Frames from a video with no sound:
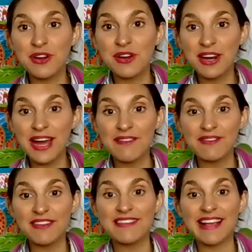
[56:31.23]
You're going to
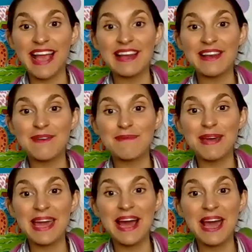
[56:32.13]
have to send
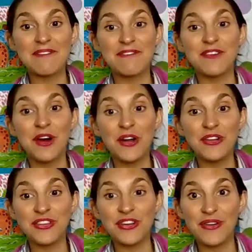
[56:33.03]
me a
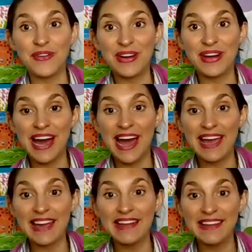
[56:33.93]
photo,
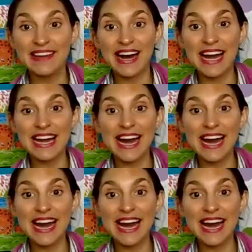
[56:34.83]
okay? I